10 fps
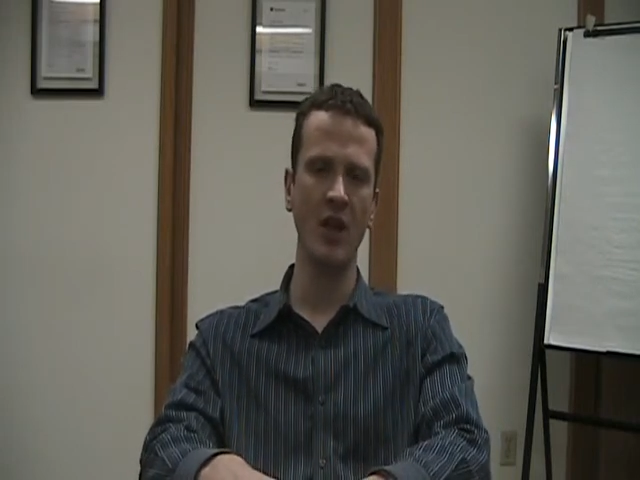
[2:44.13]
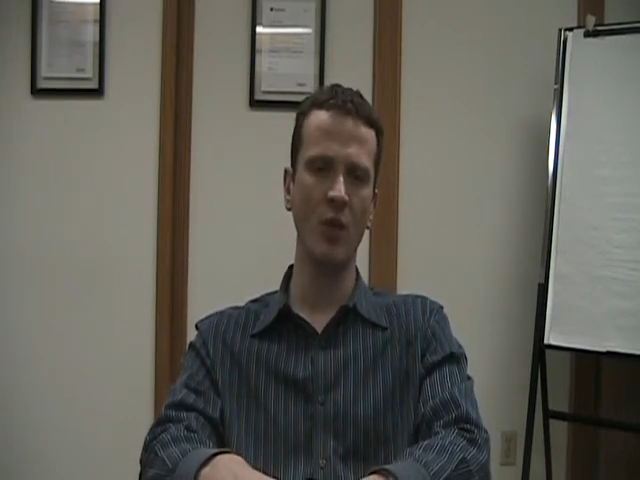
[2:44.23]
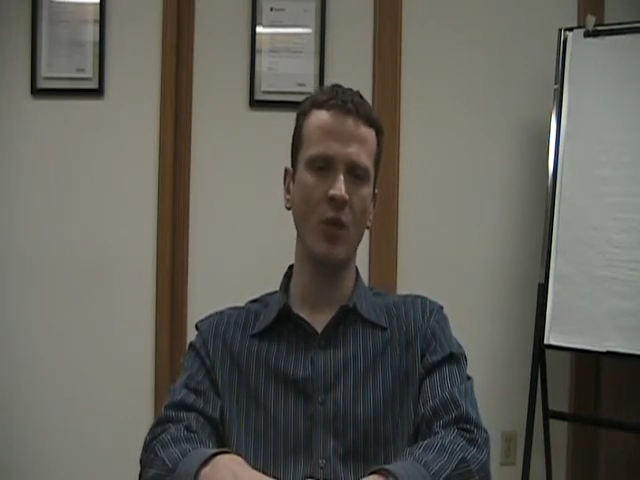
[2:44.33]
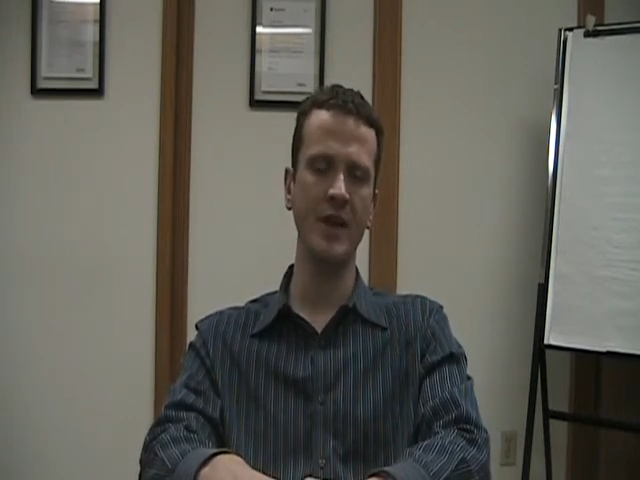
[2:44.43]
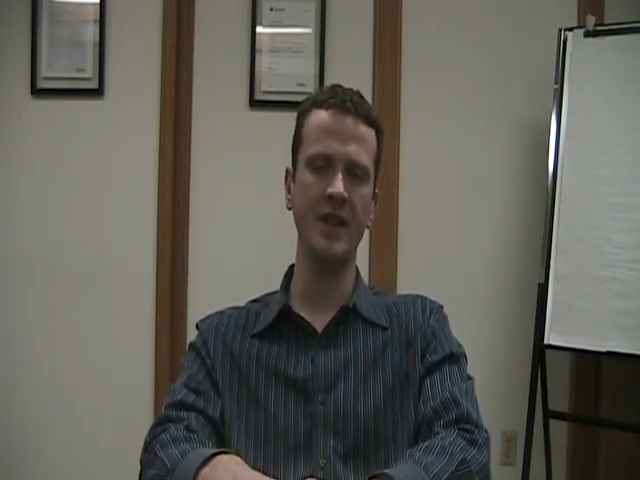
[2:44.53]
The
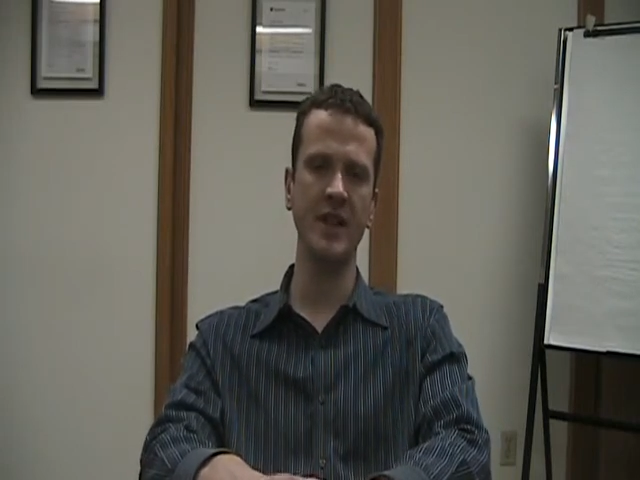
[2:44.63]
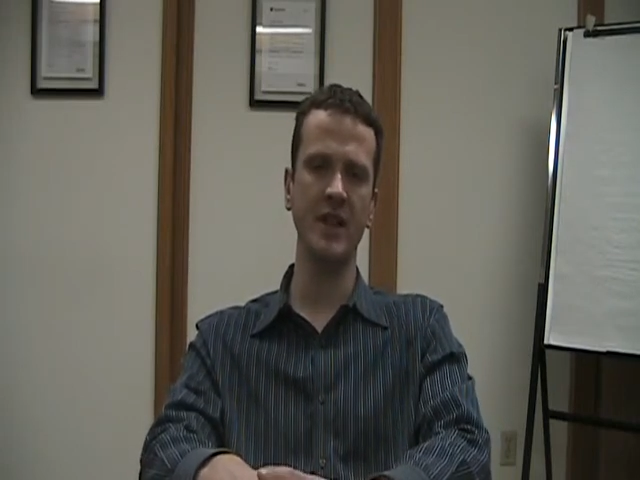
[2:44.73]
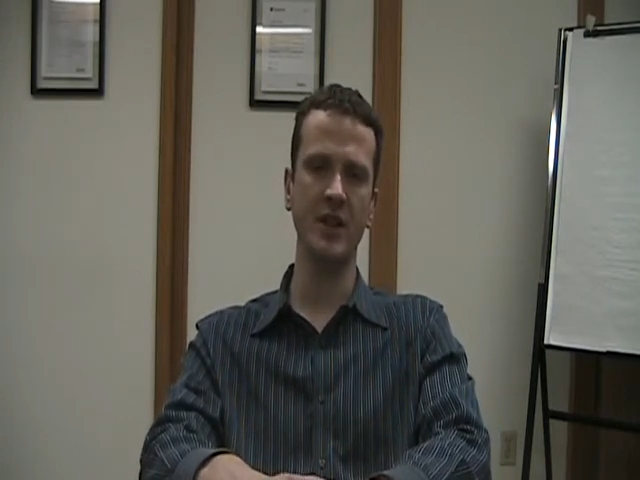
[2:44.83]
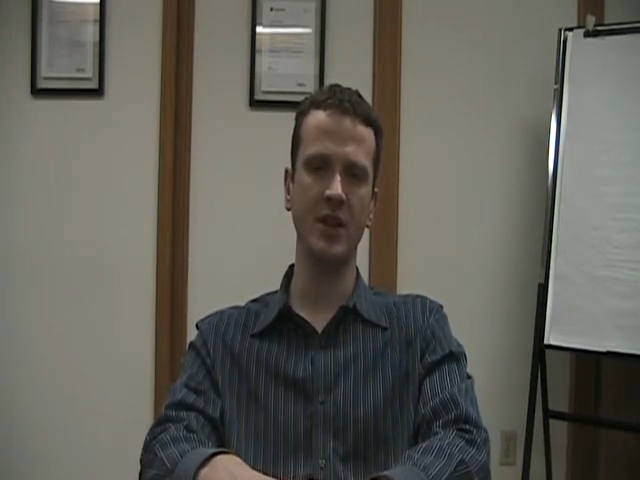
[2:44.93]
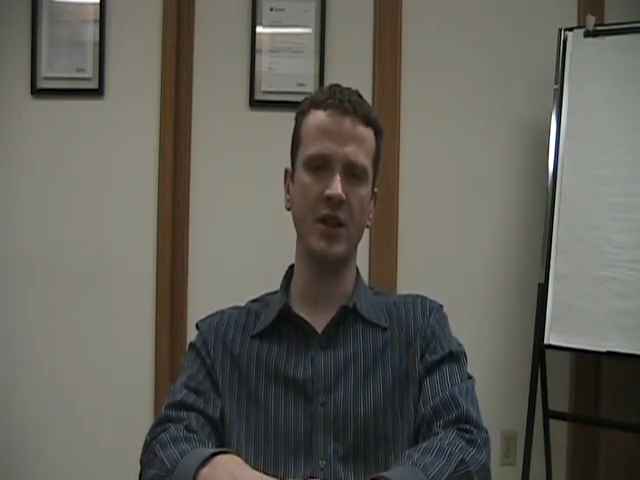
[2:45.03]
one thing
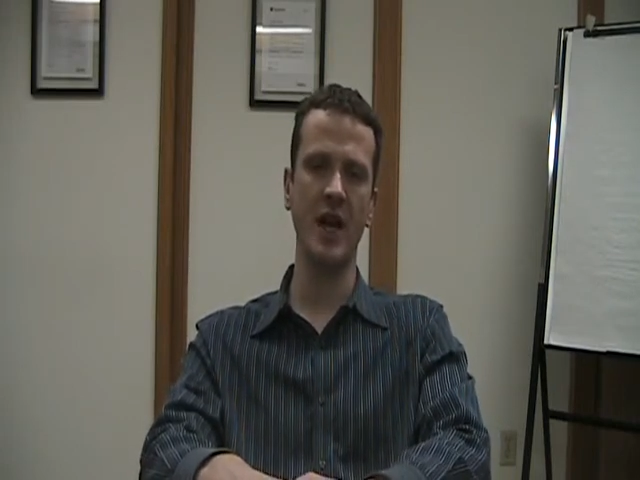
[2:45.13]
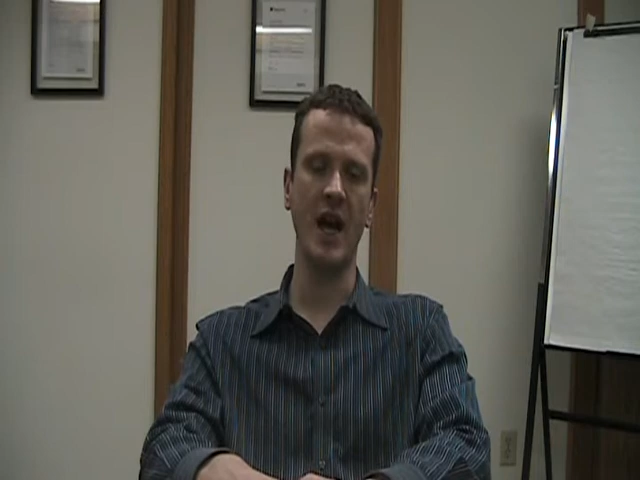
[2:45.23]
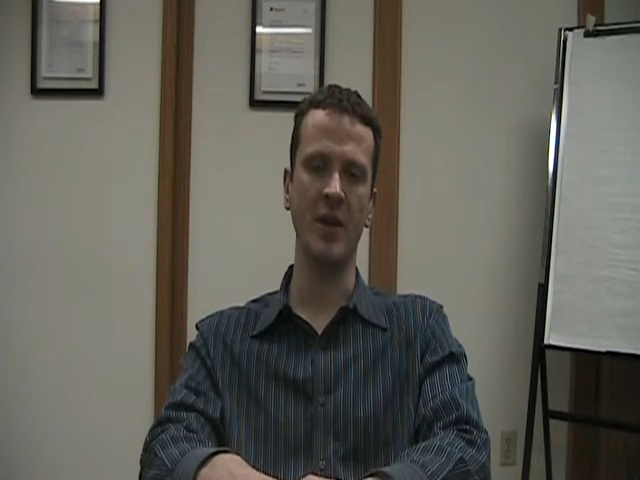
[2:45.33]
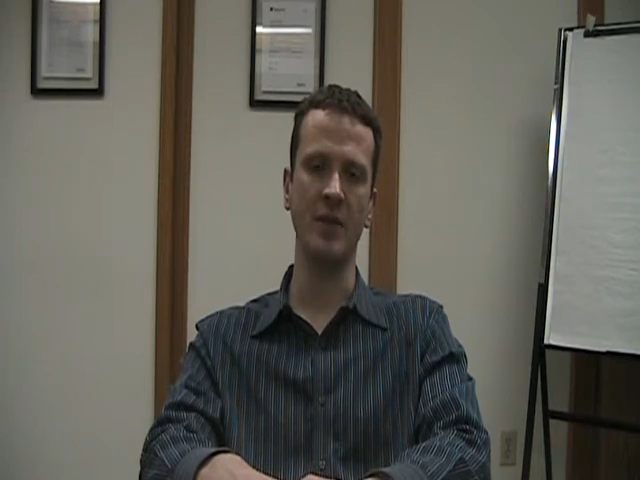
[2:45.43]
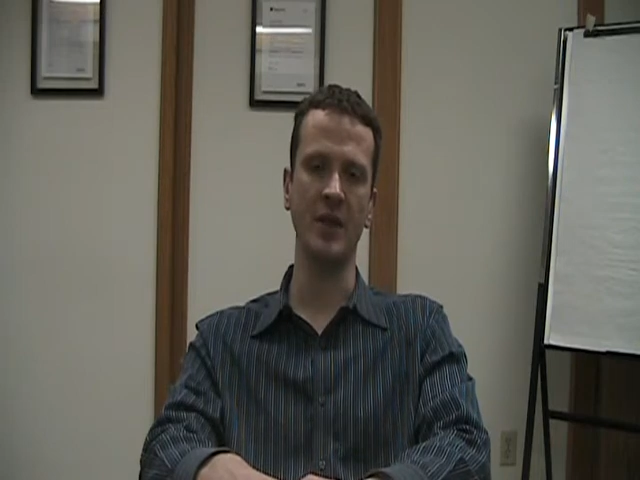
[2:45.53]
that could
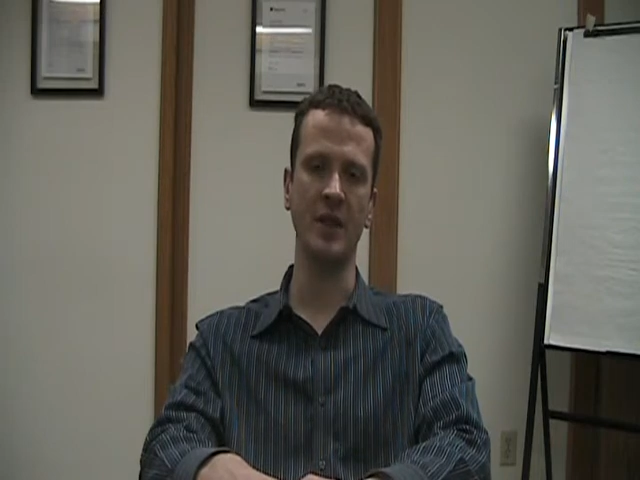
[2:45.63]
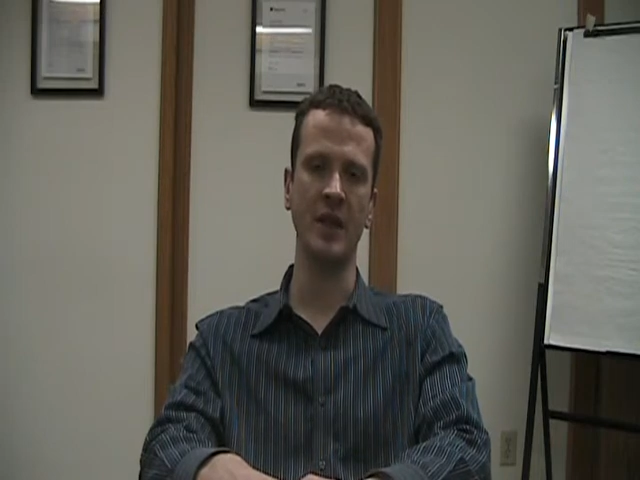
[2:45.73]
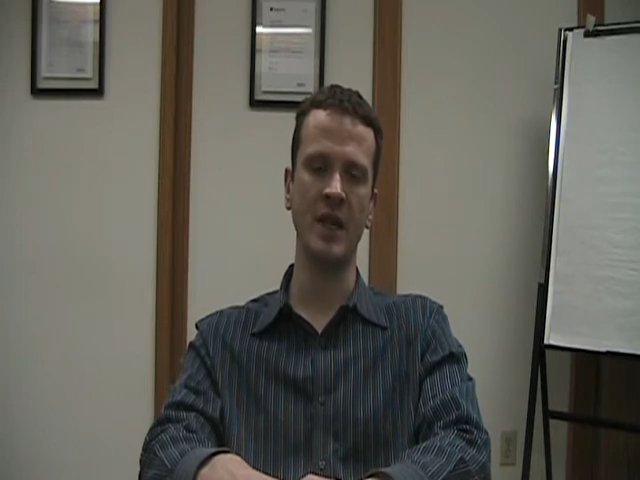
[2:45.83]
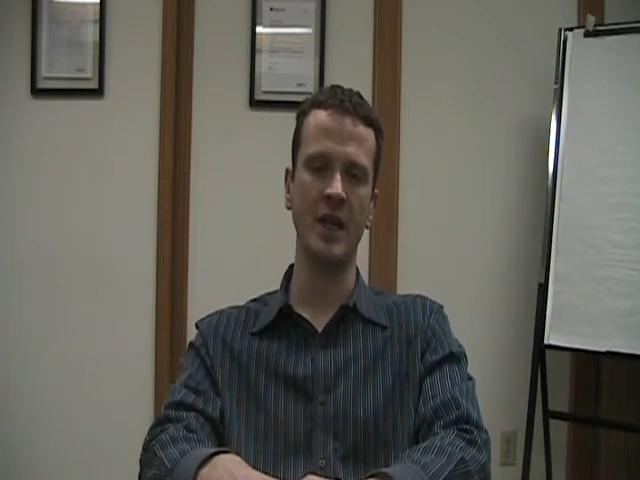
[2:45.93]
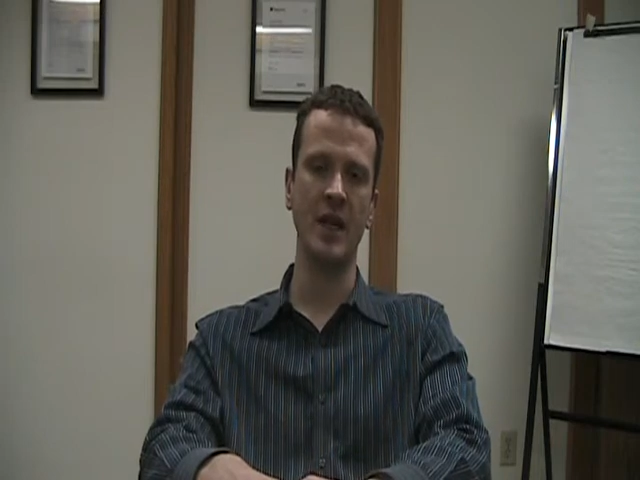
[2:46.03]
happen
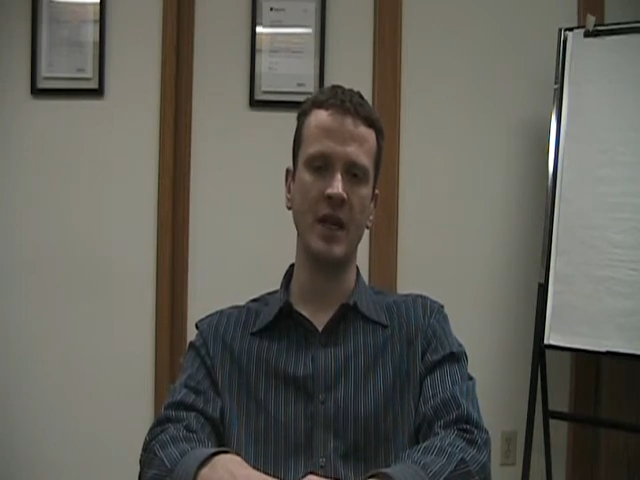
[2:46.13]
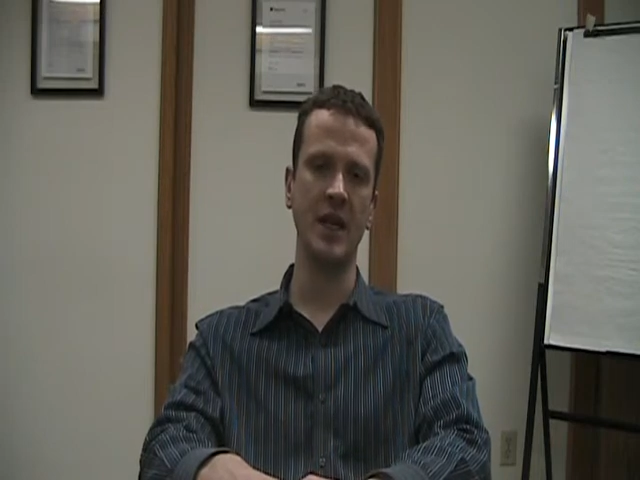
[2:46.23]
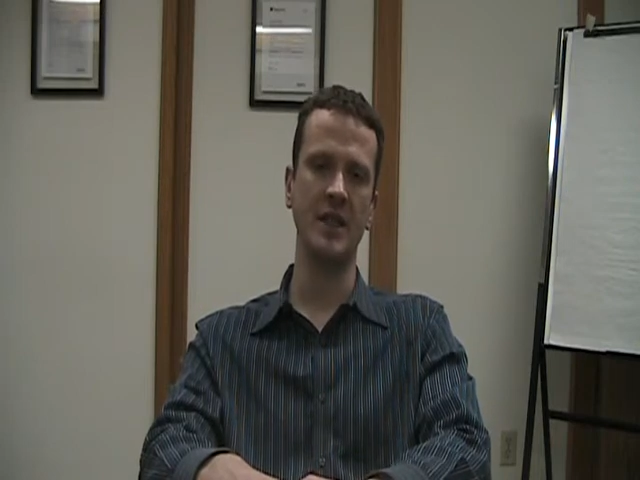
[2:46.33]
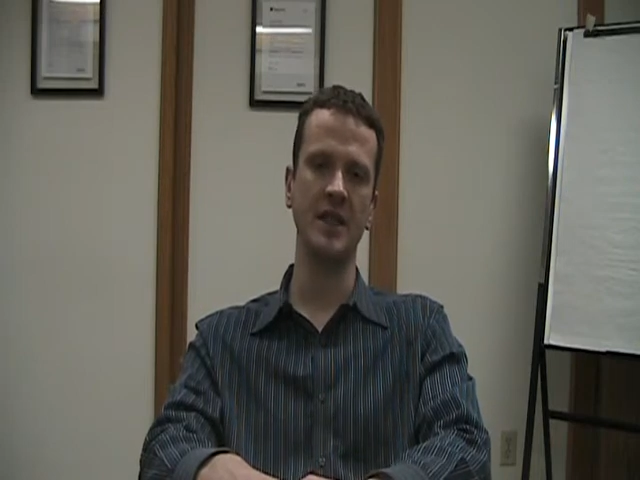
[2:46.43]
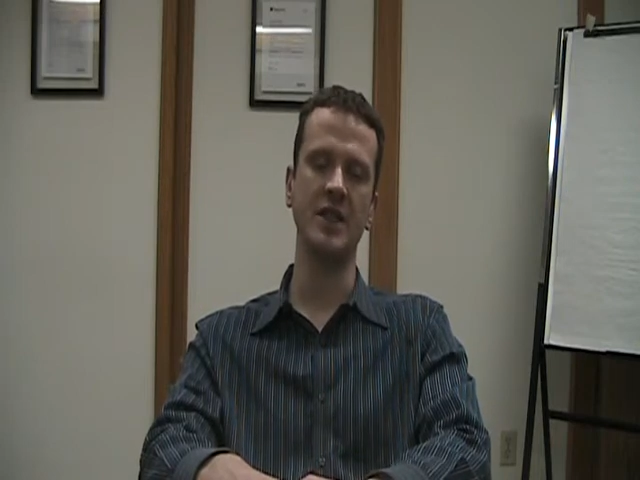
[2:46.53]

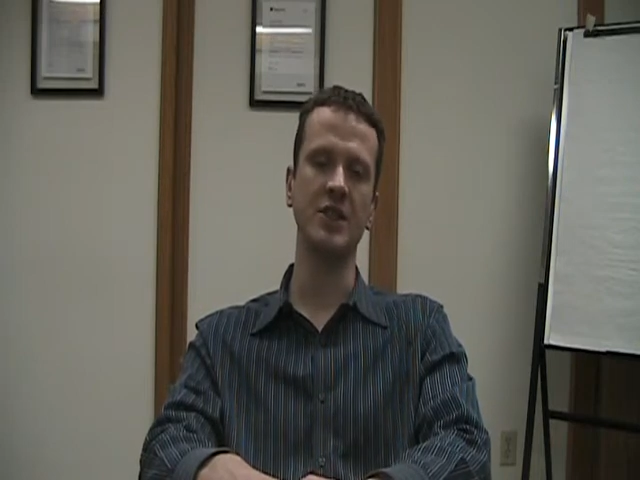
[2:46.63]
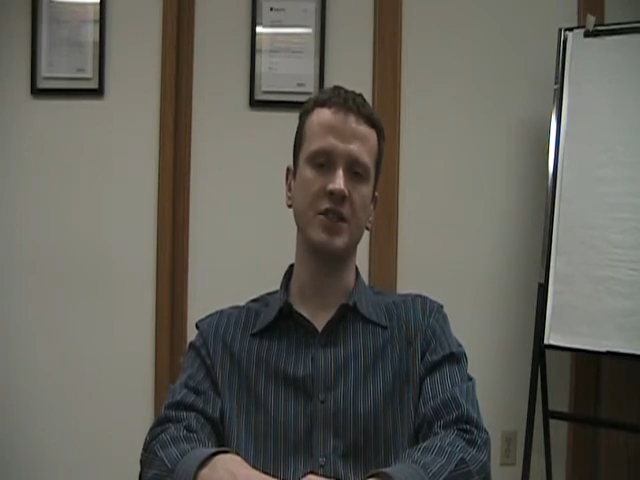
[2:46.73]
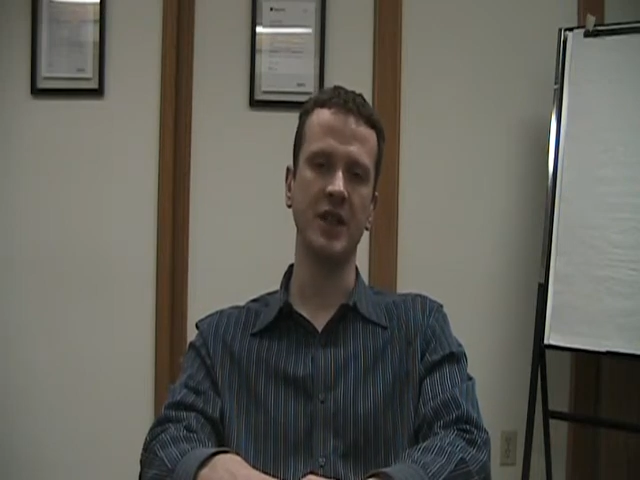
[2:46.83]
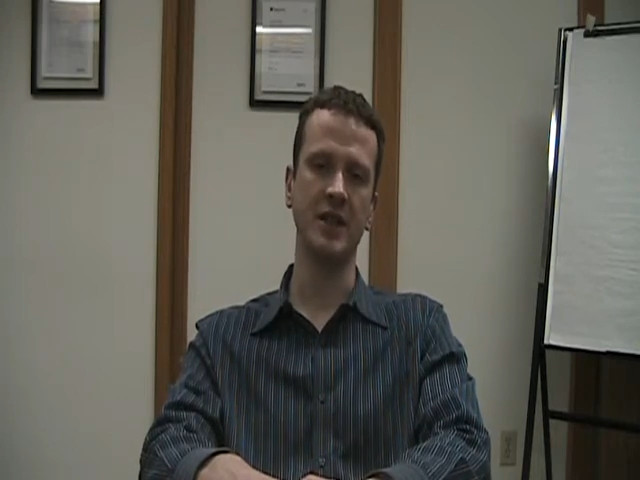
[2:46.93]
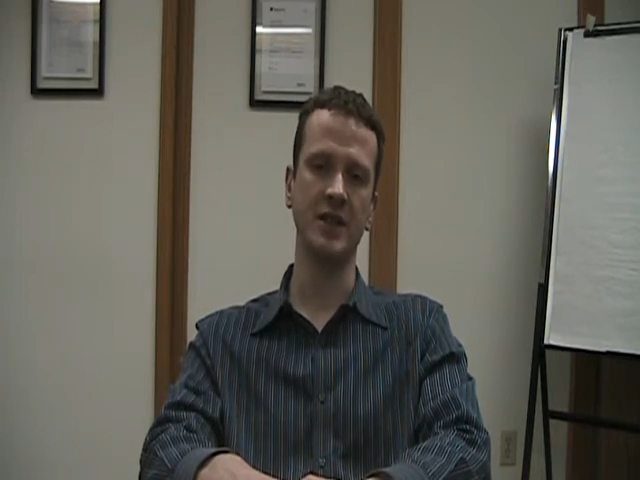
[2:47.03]
is interest rates.